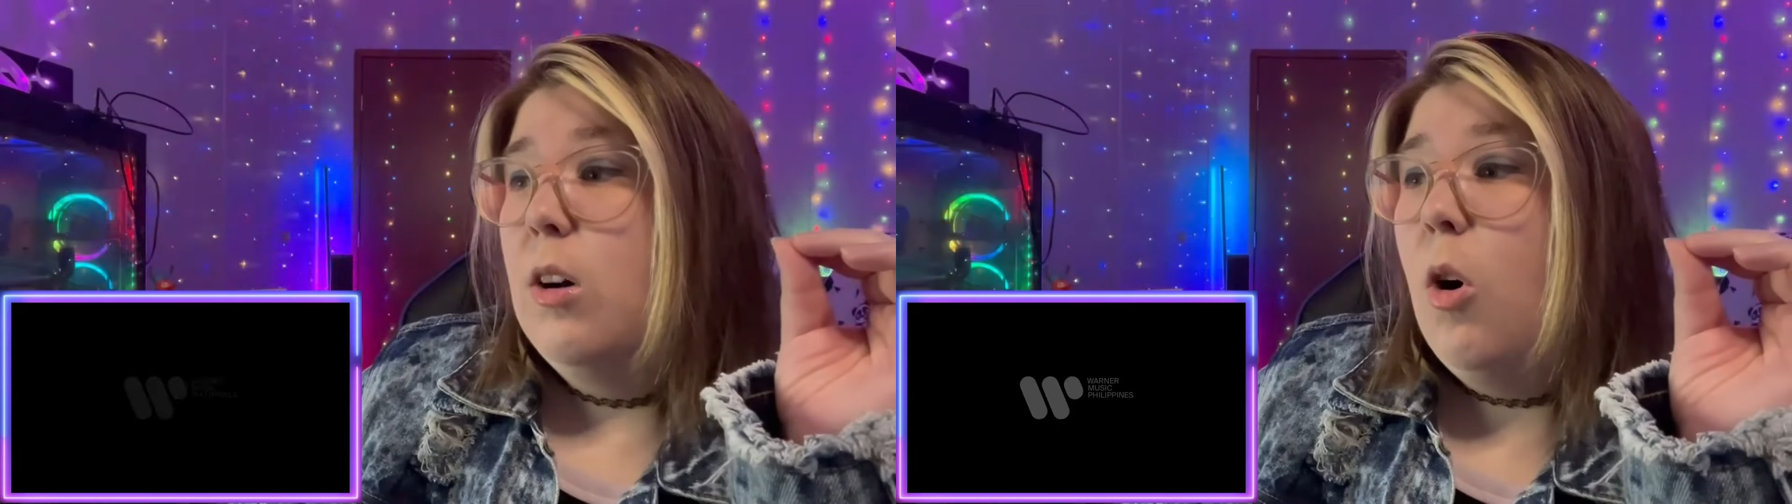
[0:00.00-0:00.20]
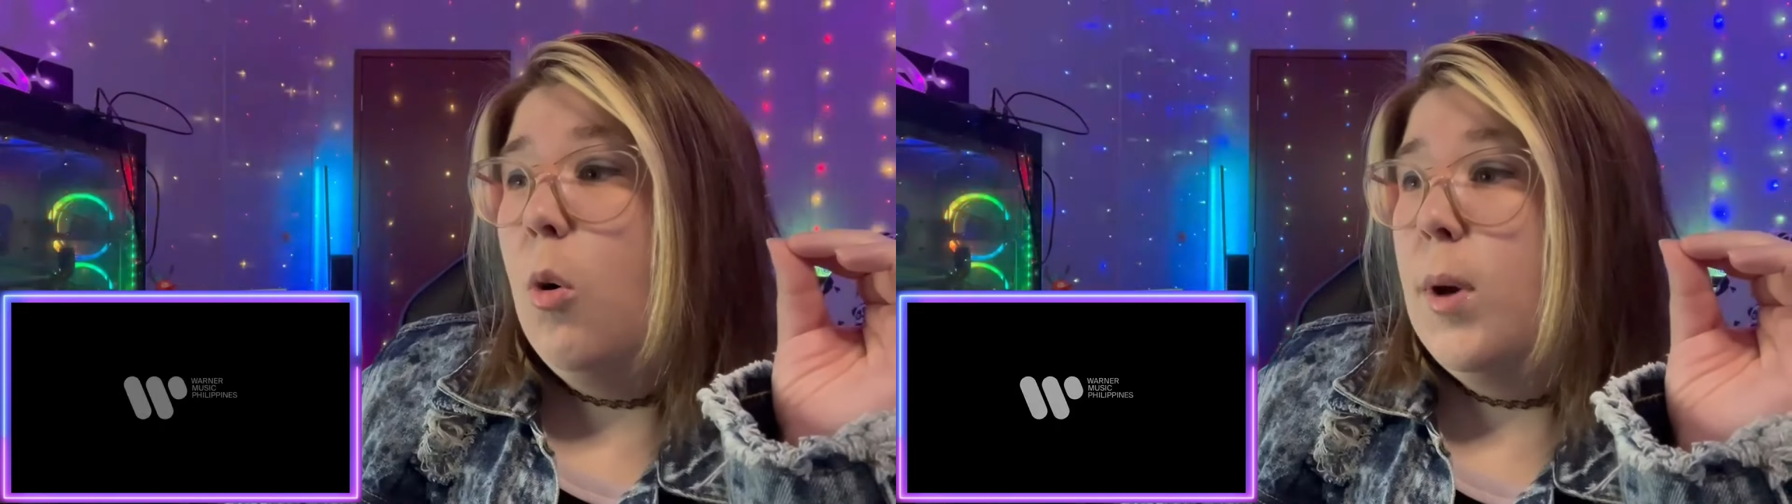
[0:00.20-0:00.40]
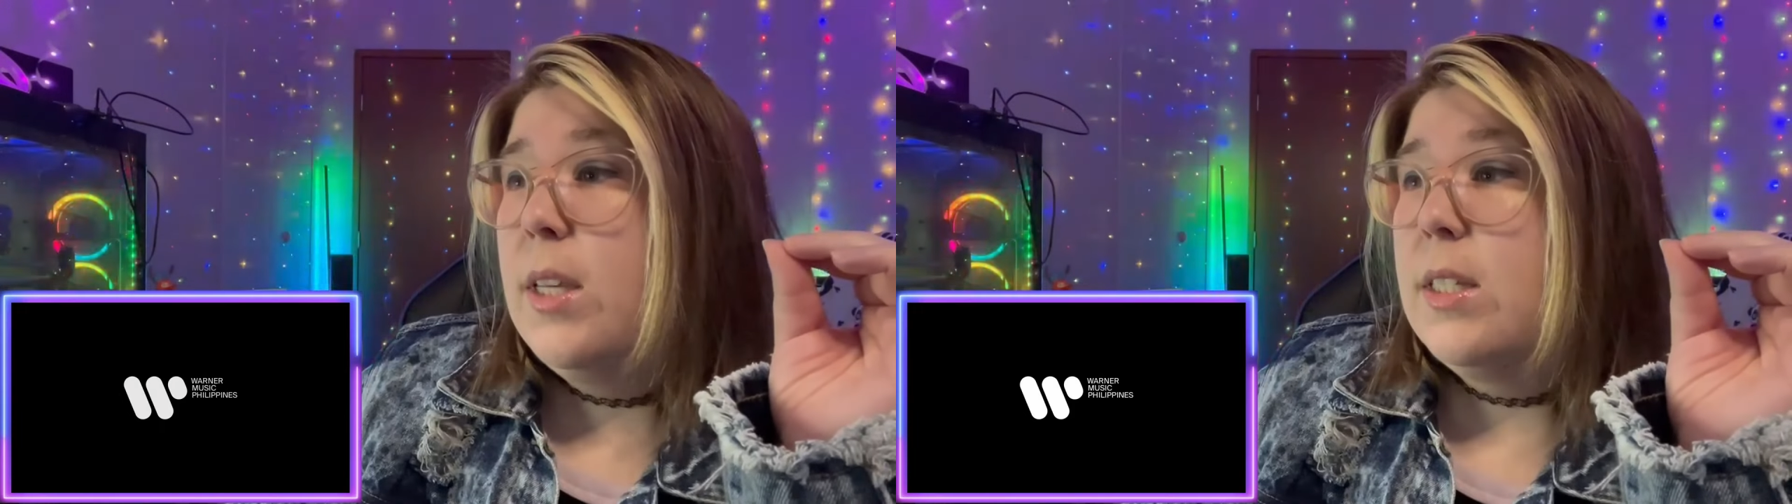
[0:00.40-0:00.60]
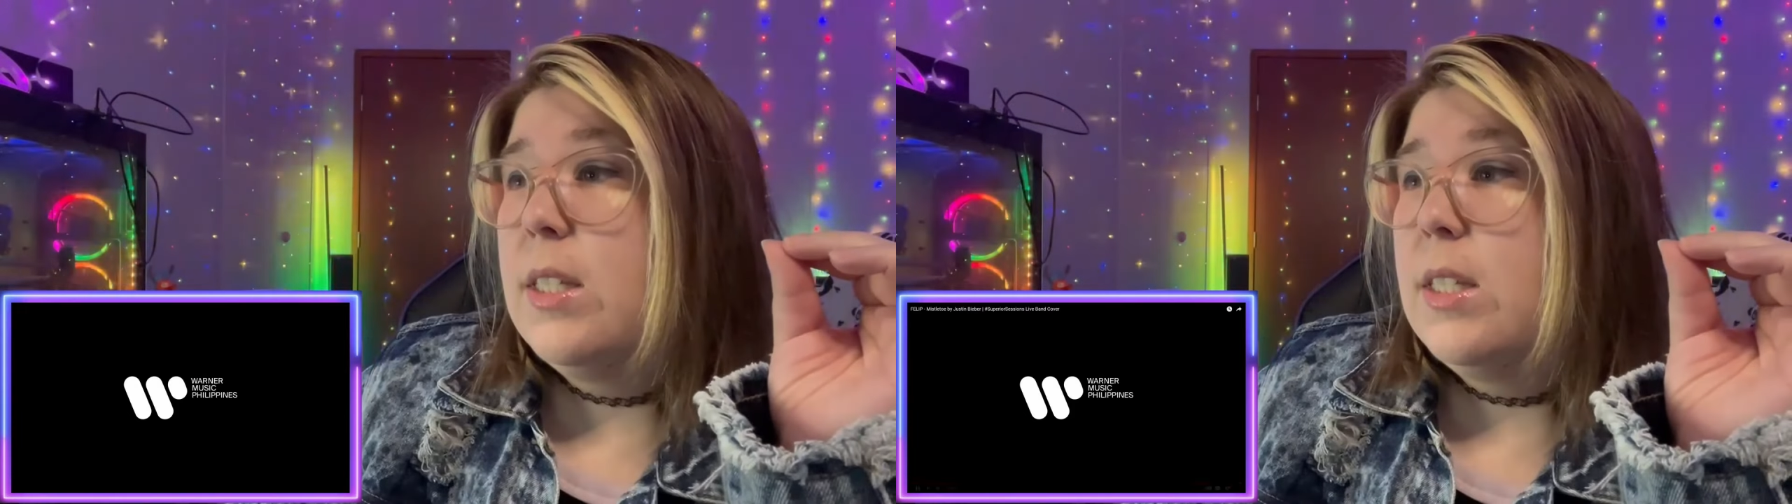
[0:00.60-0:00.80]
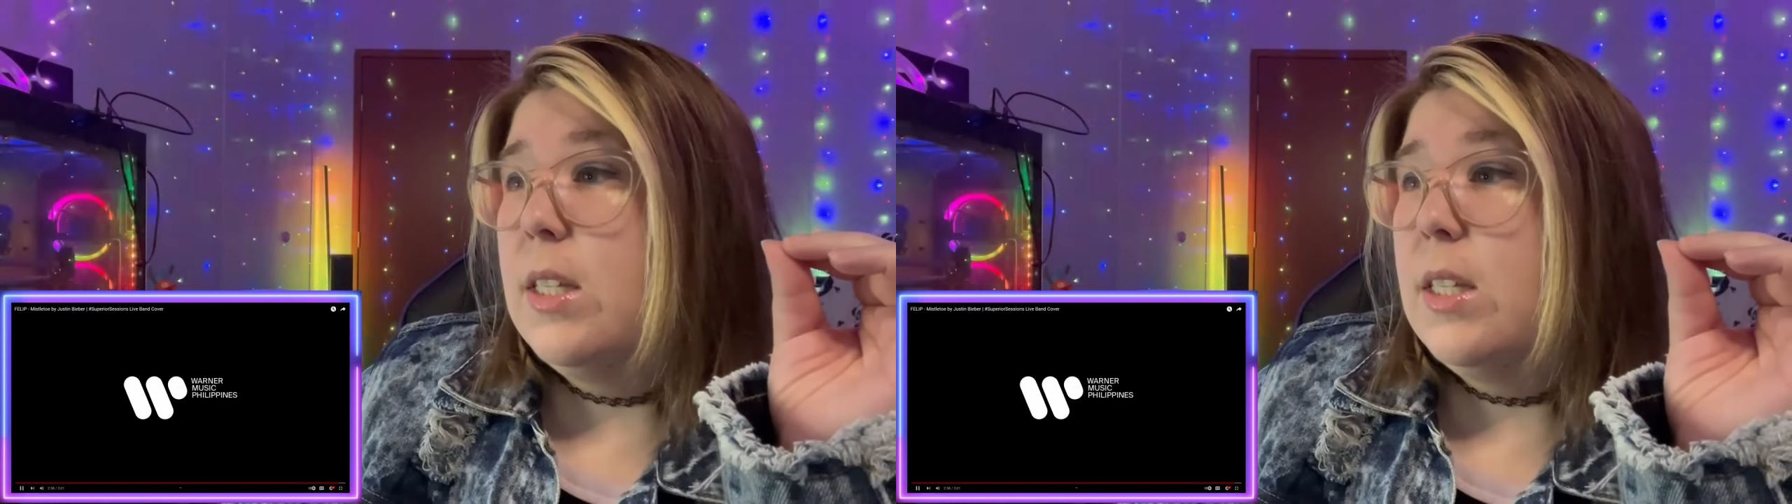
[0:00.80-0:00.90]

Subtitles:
Always.